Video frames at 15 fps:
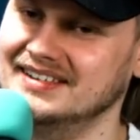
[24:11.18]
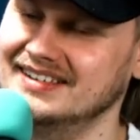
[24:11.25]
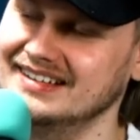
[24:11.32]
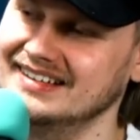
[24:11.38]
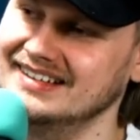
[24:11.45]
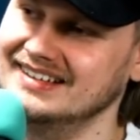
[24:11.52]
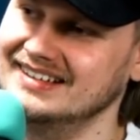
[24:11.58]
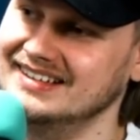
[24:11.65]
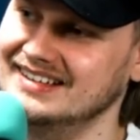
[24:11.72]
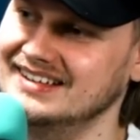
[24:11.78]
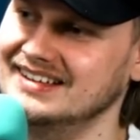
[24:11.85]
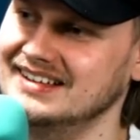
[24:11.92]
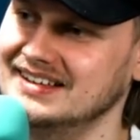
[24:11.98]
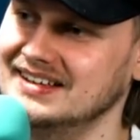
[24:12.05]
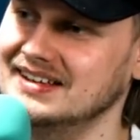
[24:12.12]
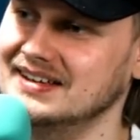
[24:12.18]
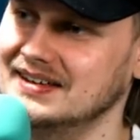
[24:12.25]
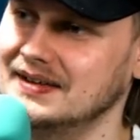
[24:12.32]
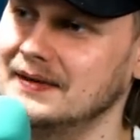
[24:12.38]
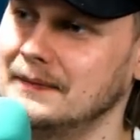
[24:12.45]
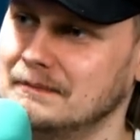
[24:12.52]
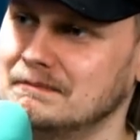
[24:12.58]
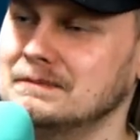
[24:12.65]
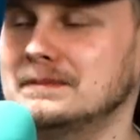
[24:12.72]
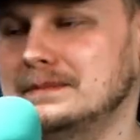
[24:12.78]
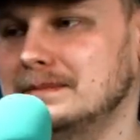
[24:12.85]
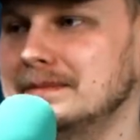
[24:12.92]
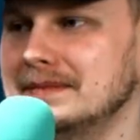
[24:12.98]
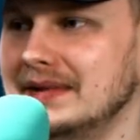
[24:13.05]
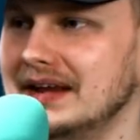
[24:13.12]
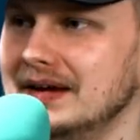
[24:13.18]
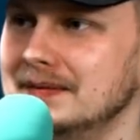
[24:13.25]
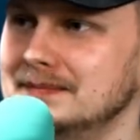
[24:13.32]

Like, let's say you and I had $200,000. We could